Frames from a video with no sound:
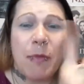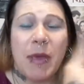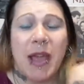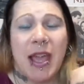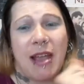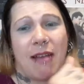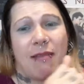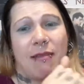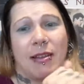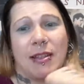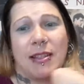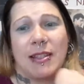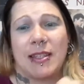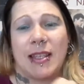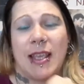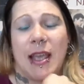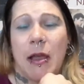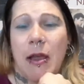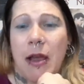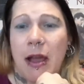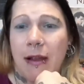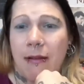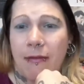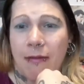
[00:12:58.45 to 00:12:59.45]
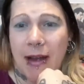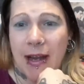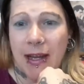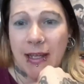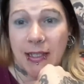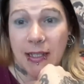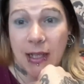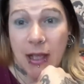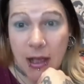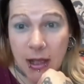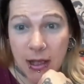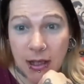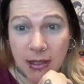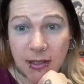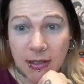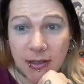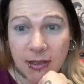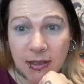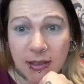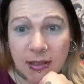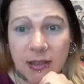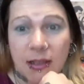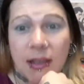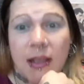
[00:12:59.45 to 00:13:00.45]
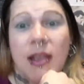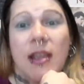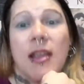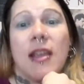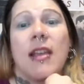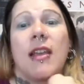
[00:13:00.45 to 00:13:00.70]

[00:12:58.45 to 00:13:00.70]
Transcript: parents get irate at us.